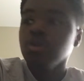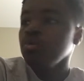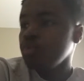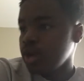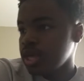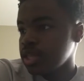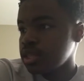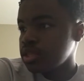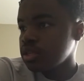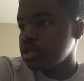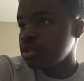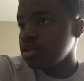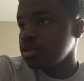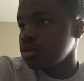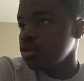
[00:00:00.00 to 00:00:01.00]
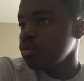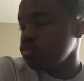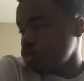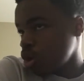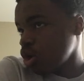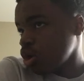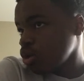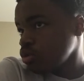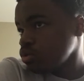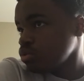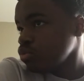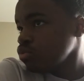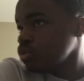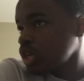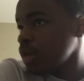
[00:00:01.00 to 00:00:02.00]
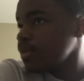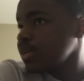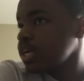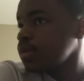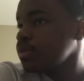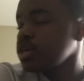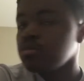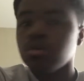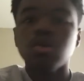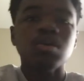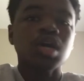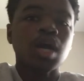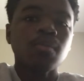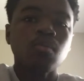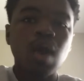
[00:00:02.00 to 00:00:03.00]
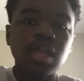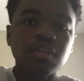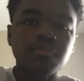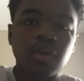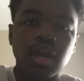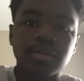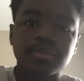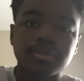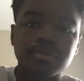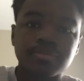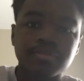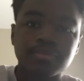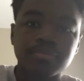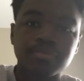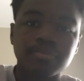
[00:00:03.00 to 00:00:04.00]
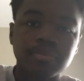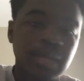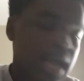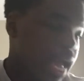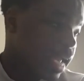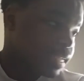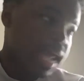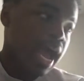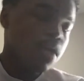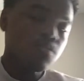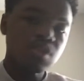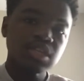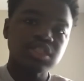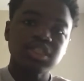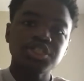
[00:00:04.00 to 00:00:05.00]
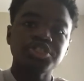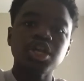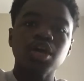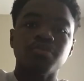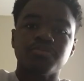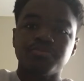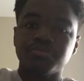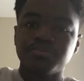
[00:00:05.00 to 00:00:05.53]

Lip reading: with WWE World Cup qualifiers. That was the show.